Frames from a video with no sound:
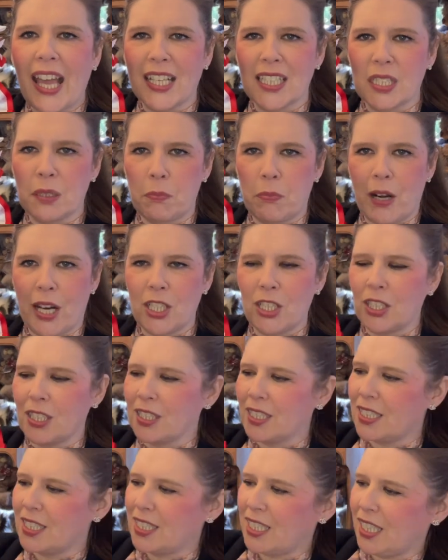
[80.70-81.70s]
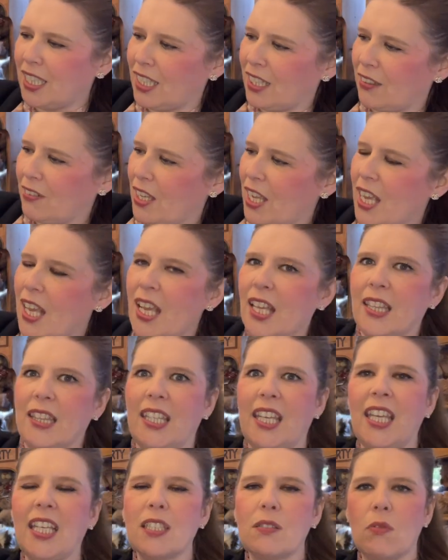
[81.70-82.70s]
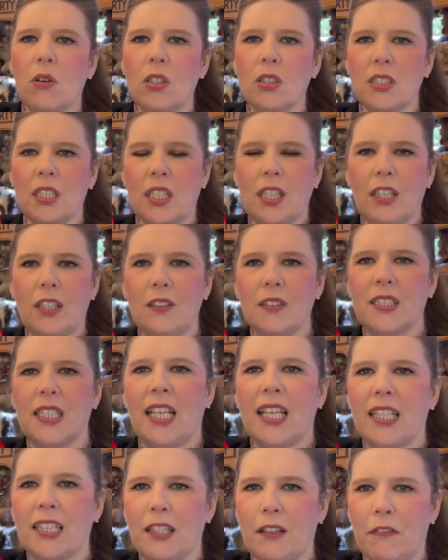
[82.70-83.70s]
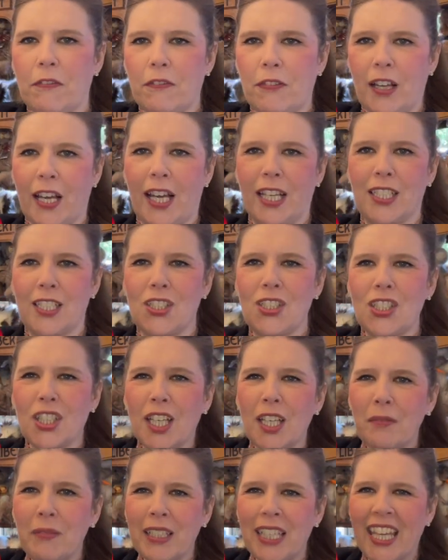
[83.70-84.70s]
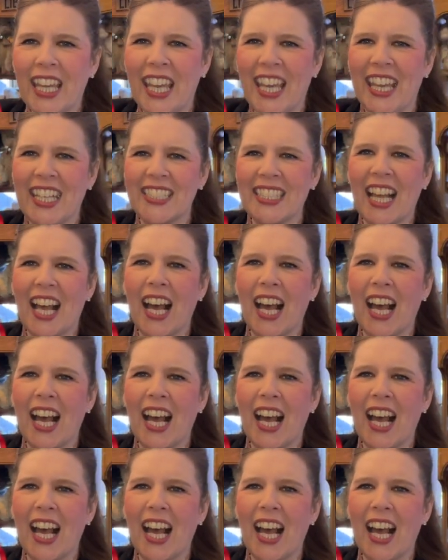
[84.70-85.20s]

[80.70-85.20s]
expressions too. These ones using the fine German kit